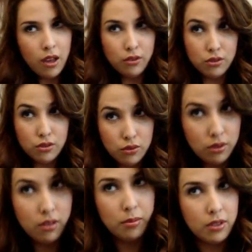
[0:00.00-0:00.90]
I'll just do a
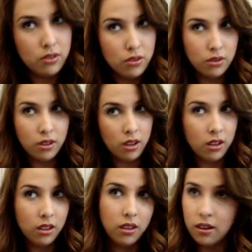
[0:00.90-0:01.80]
little bit so you can kind
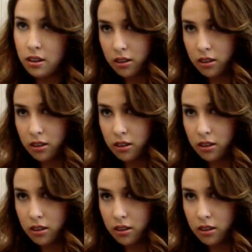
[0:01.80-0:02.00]
of get an